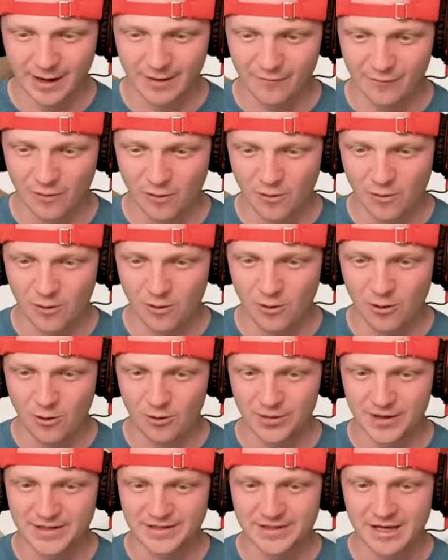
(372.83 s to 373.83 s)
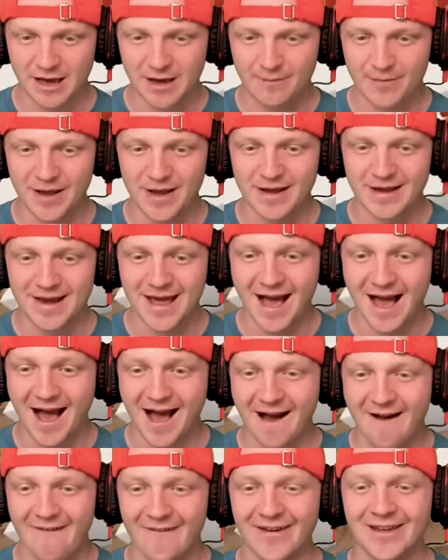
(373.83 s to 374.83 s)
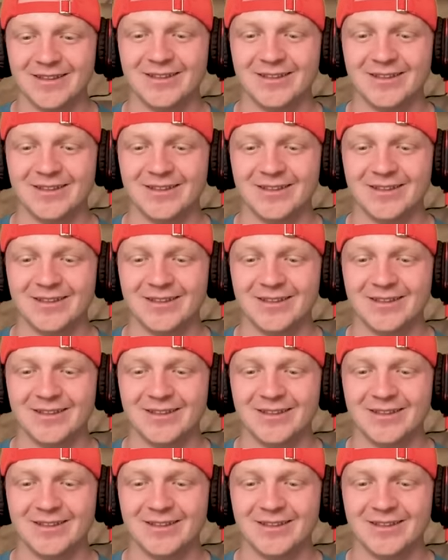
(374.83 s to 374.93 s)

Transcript: cover all this up. And now